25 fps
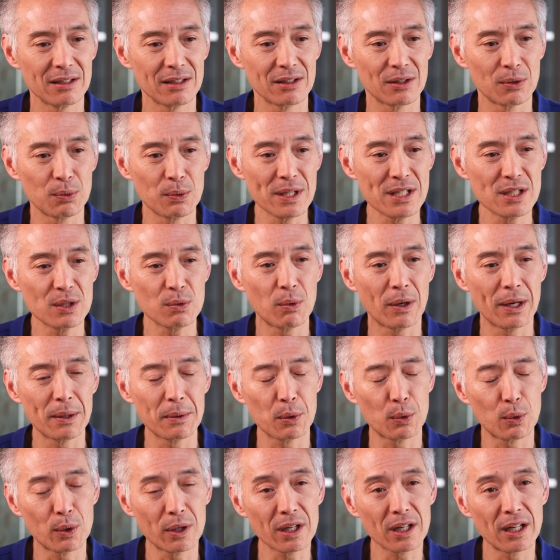the reason why
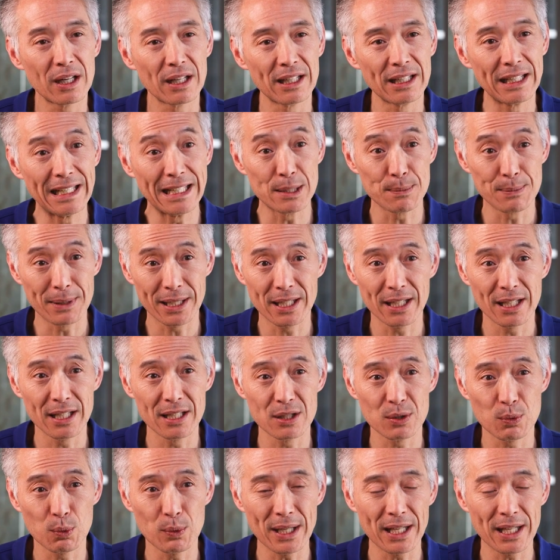we work on it is because